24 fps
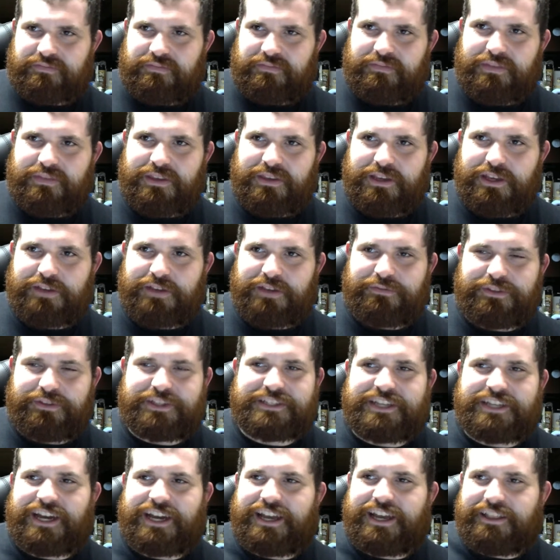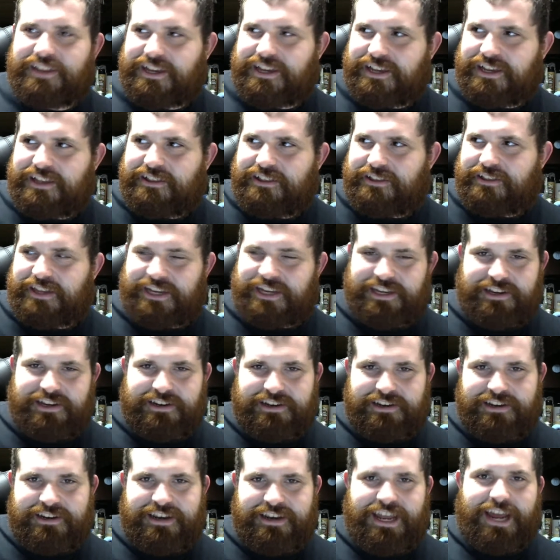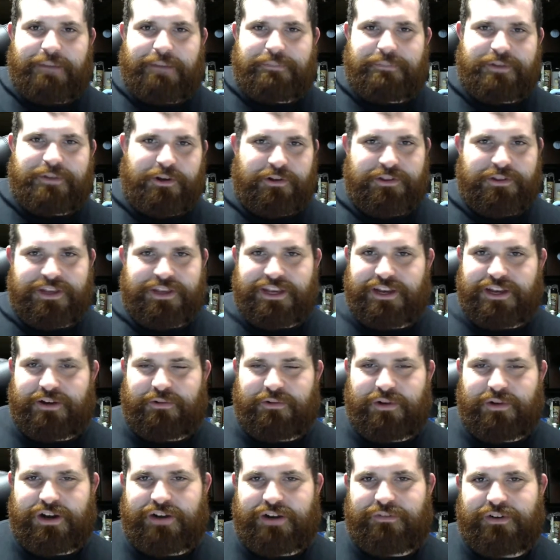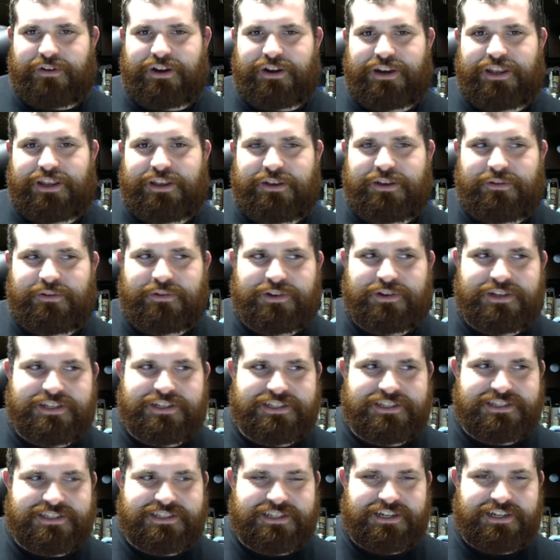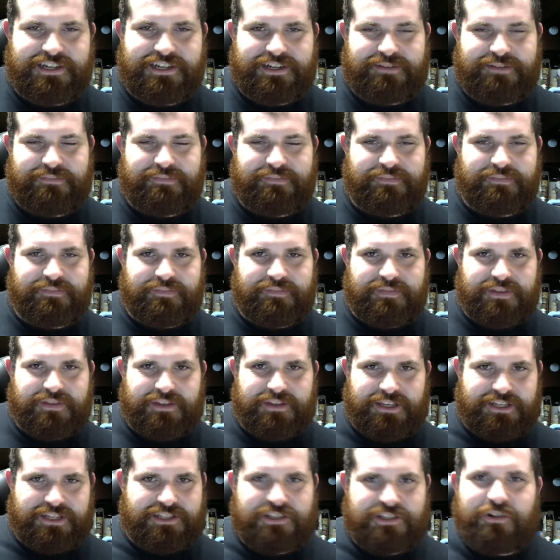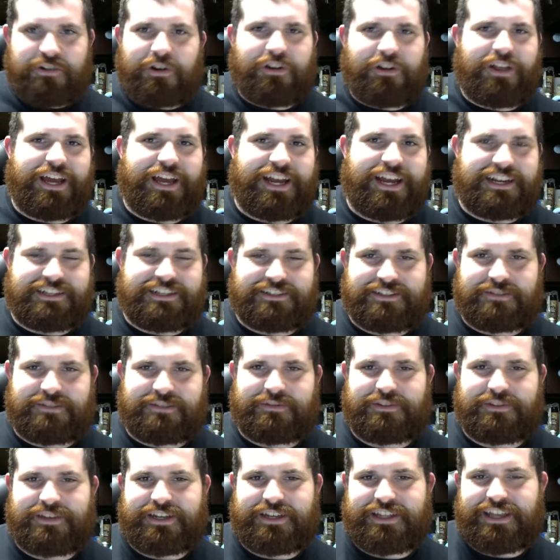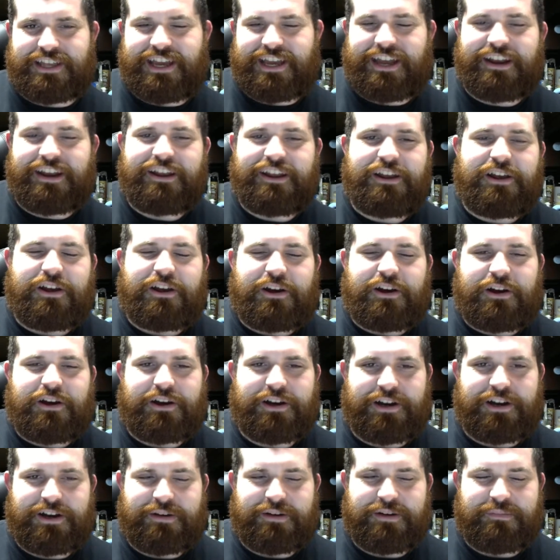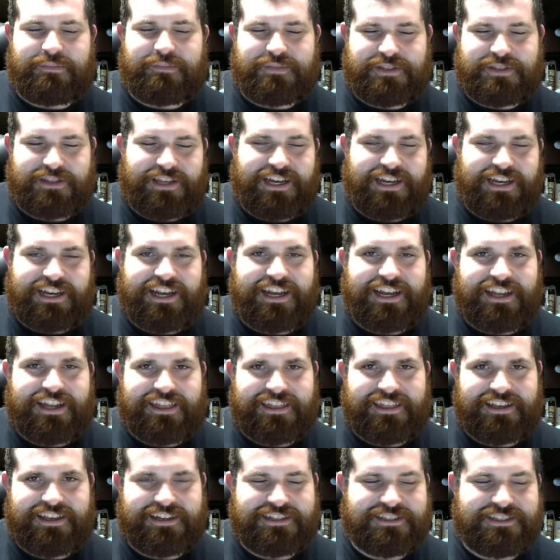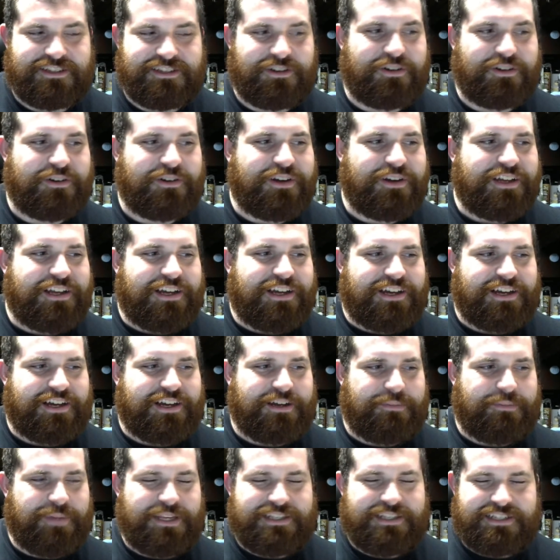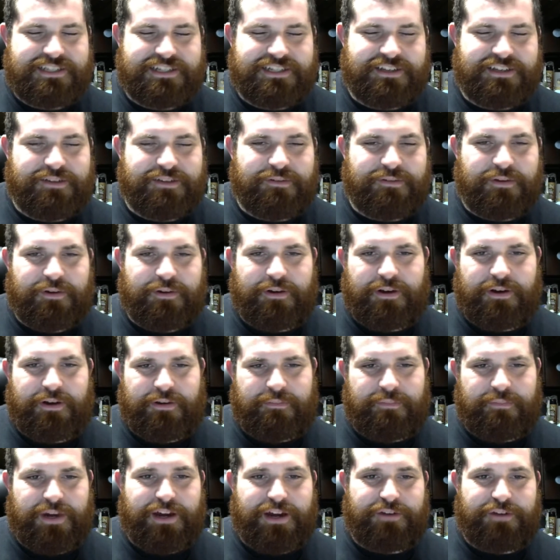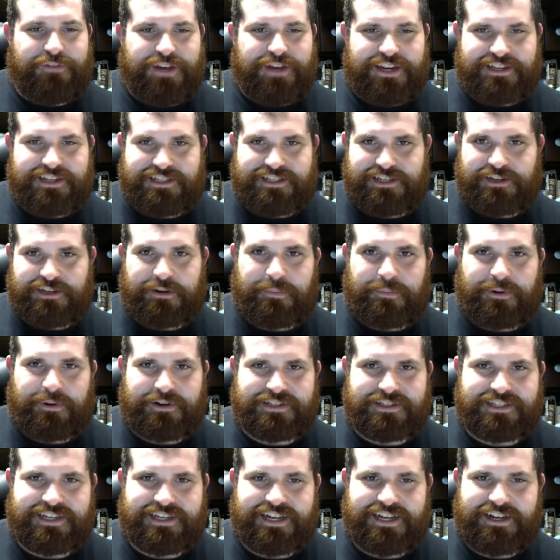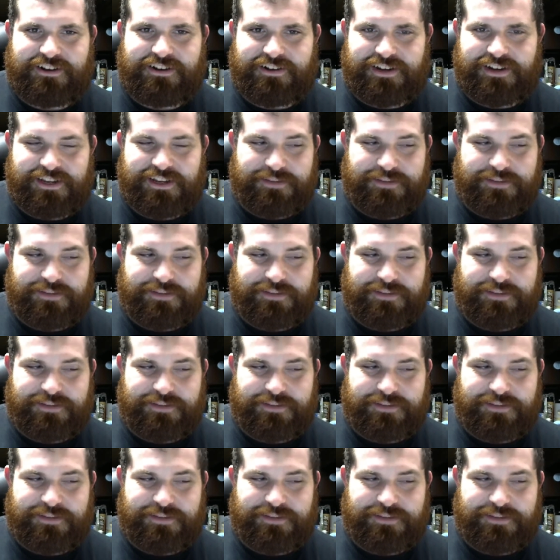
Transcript: if this guy like napped all day or whatever, he was like Snorlax or something like that. So that kind of thing. So basically modified it to your personality,